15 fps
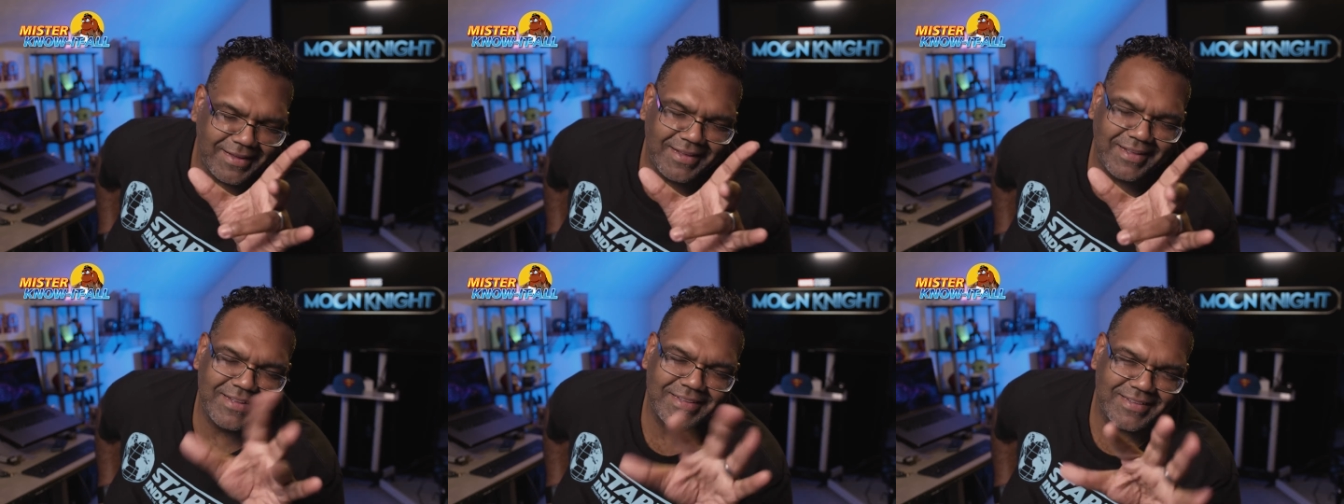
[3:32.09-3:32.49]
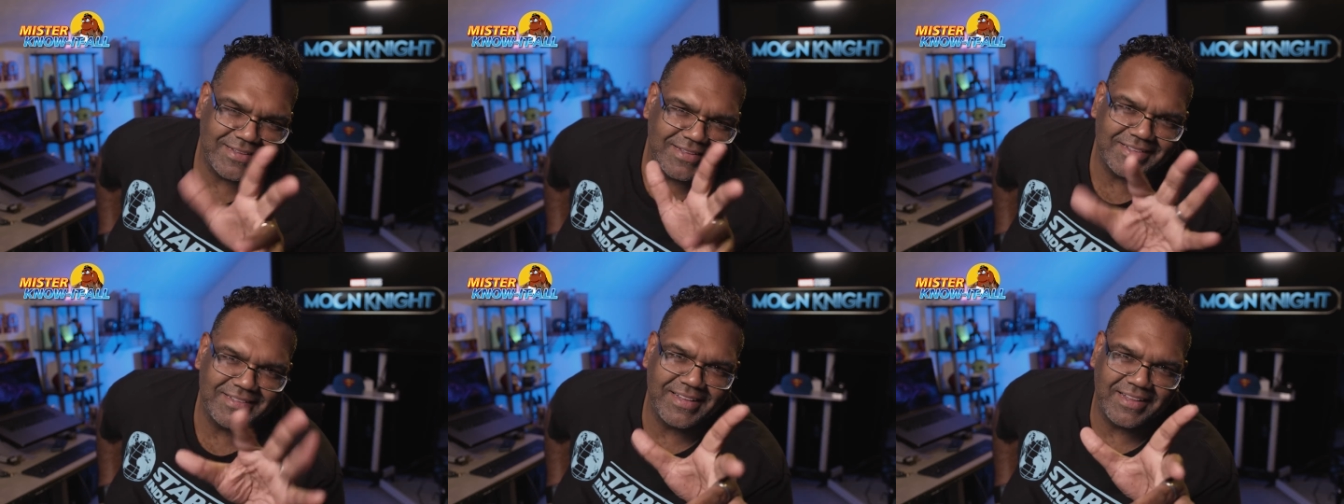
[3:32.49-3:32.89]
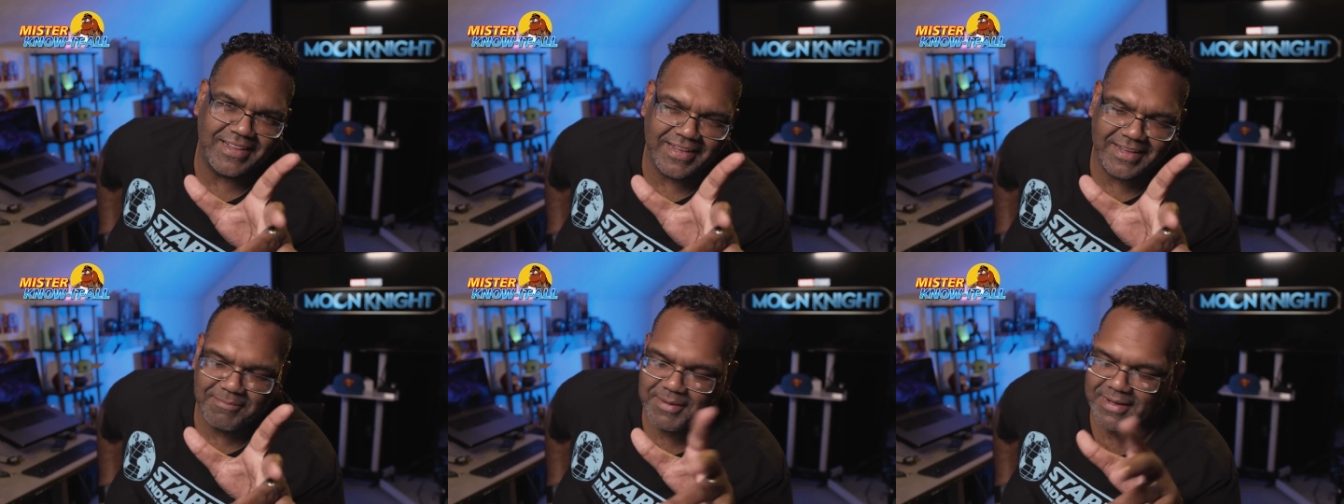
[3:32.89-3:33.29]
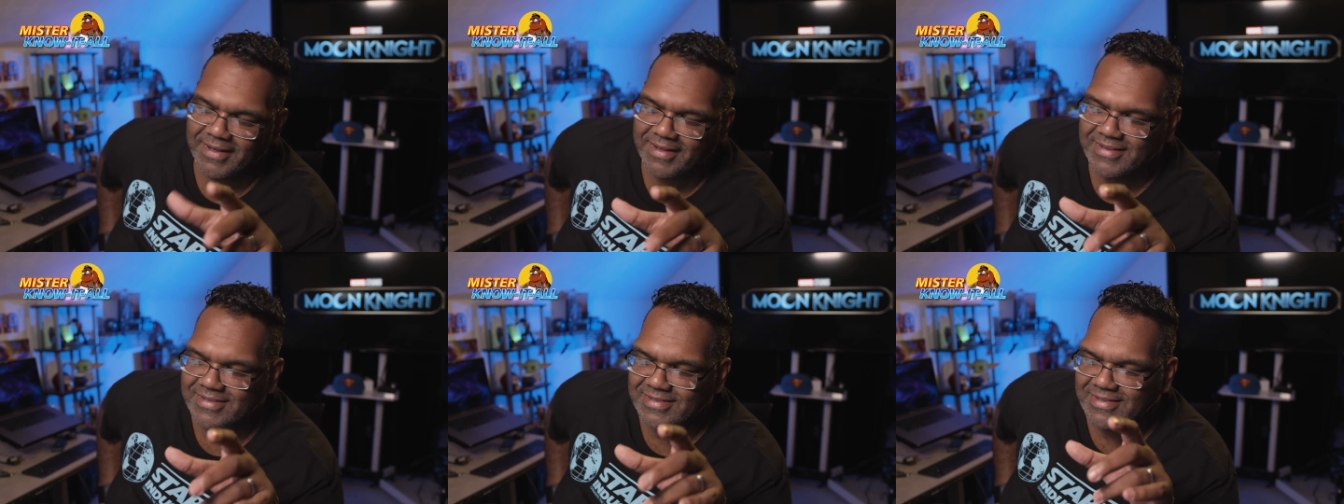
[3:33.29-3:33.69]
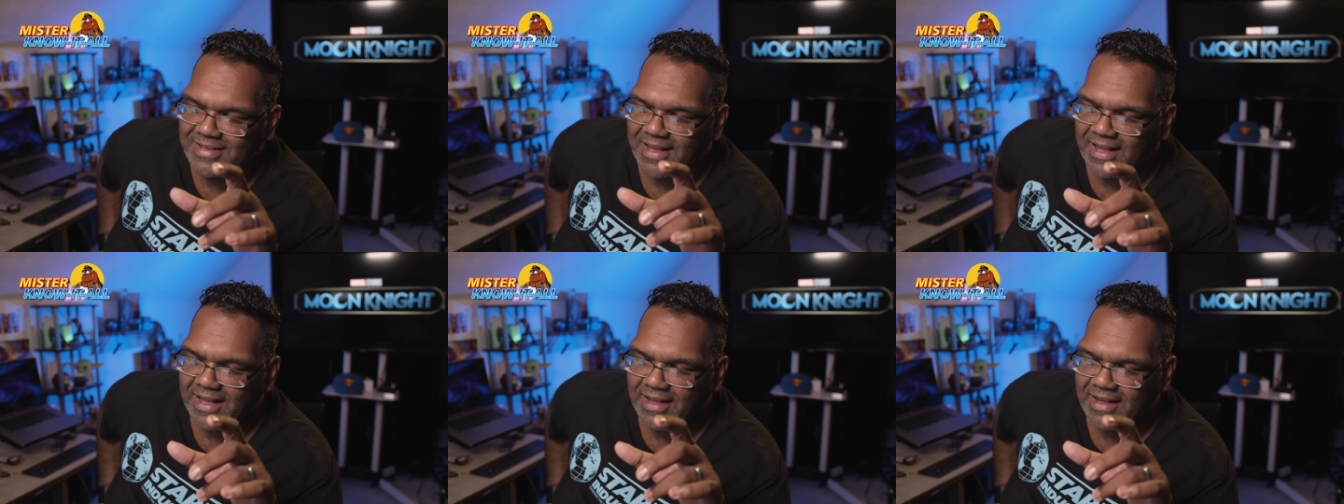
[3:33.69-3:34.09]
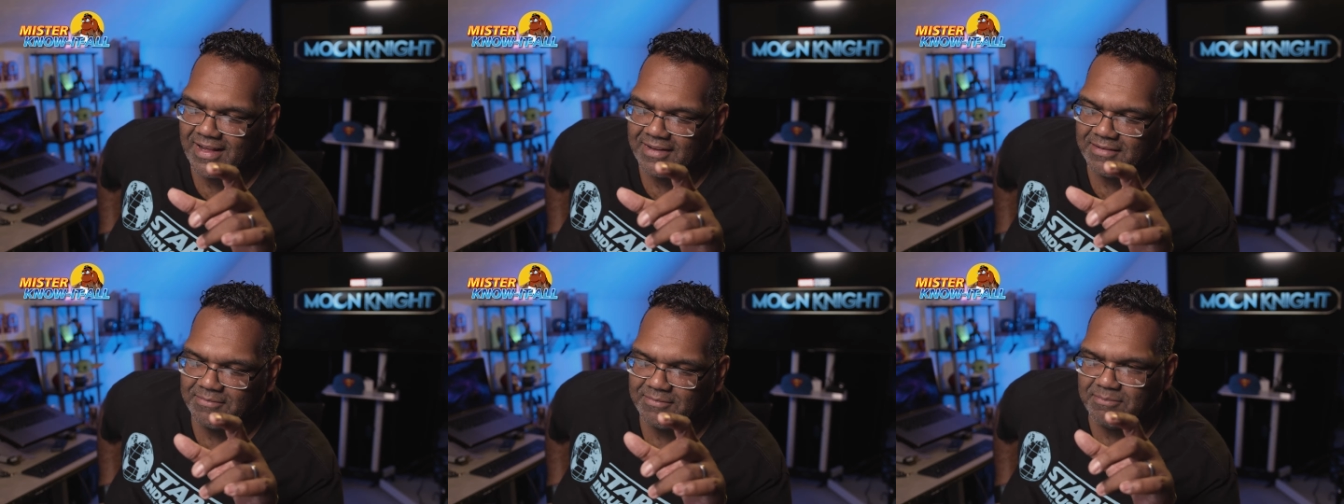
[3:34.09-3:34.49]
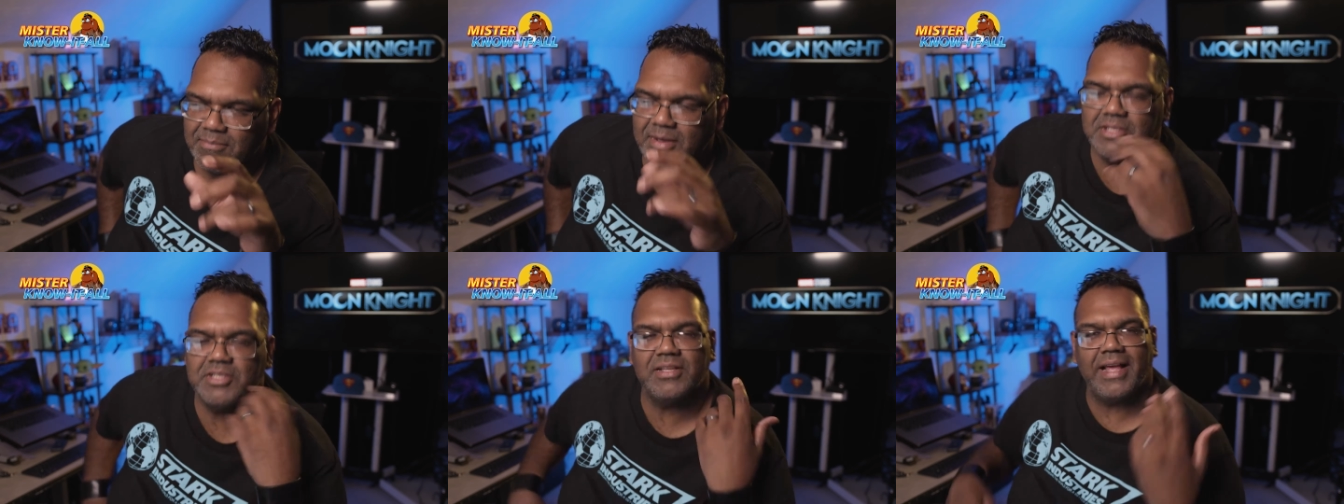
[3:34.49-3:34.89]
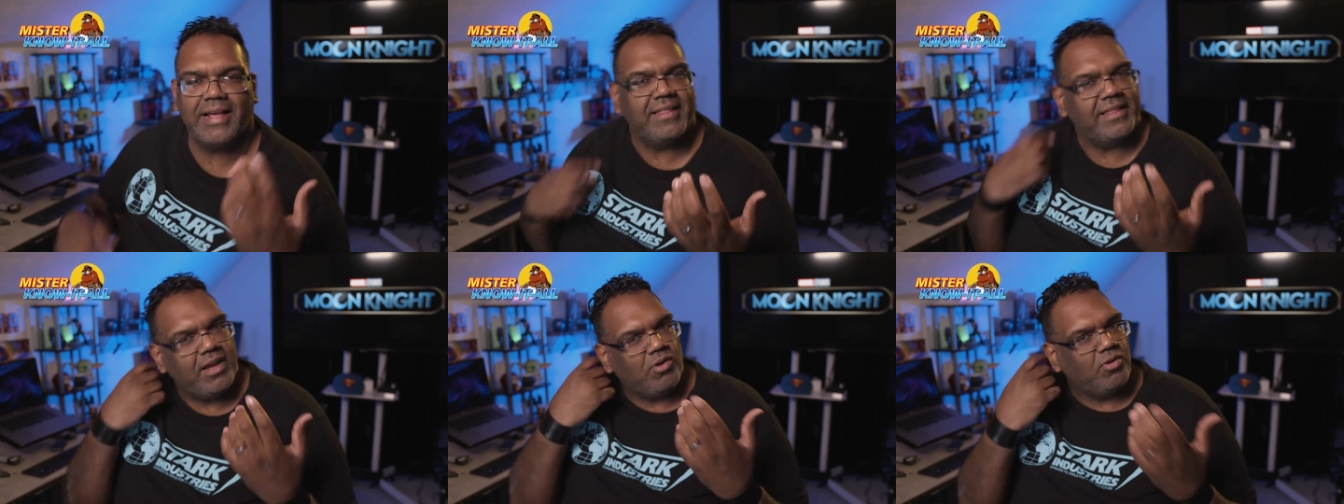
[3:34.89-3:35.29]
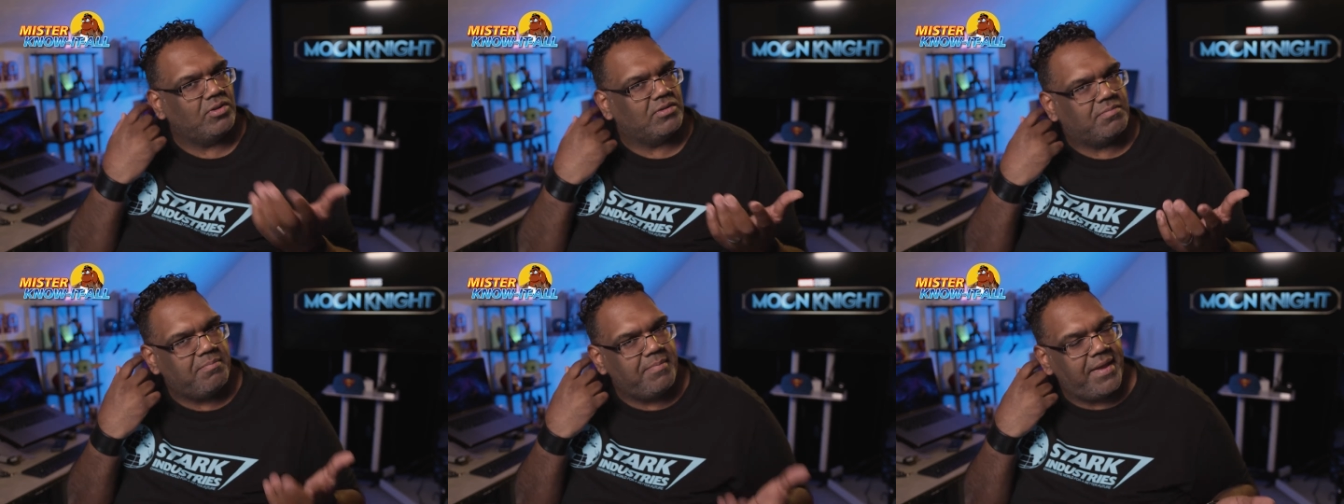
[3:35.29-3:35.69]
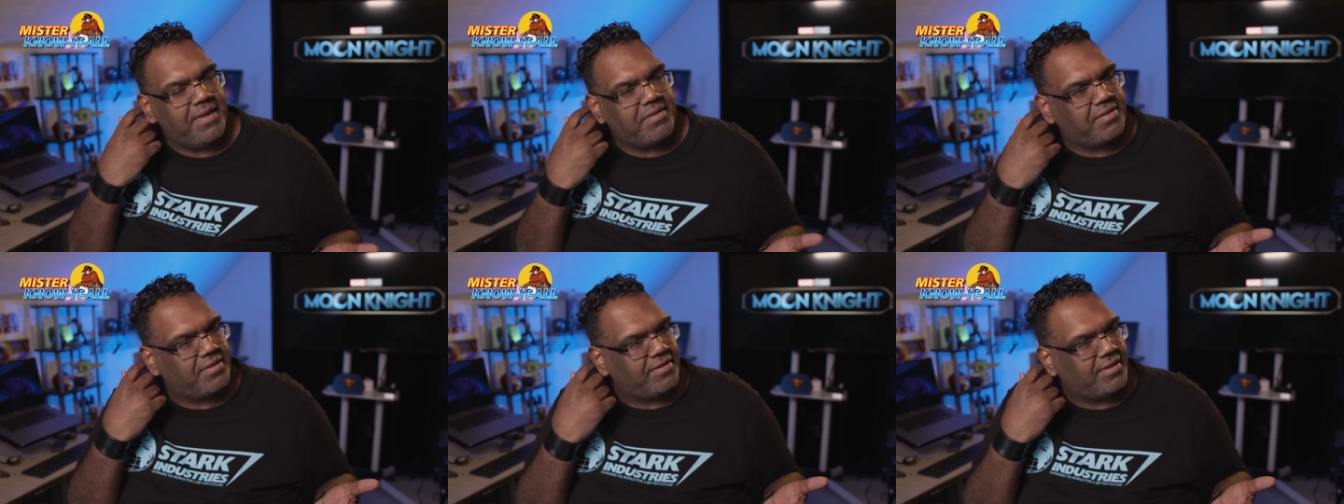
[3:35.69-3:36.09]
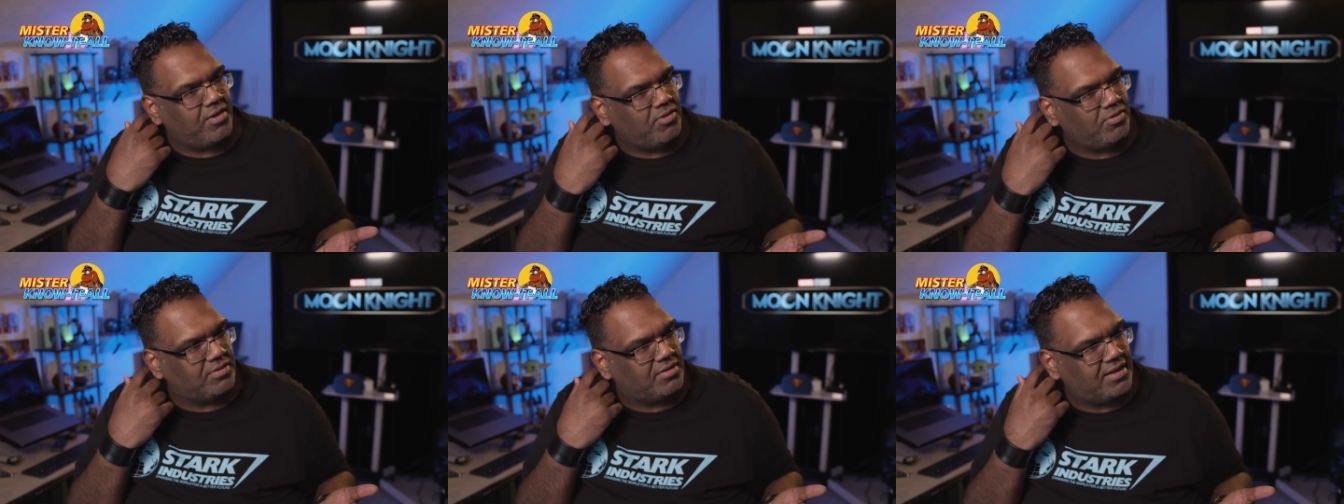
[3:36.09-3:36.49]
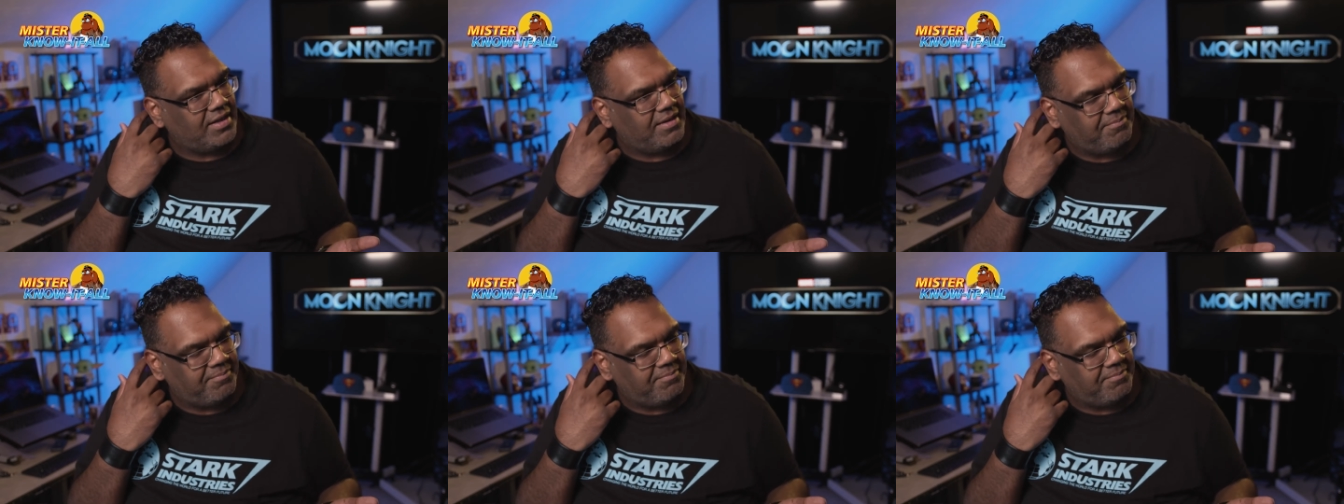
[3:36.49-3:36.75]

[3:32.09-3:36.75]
It's a little silly because much like the old myth of the old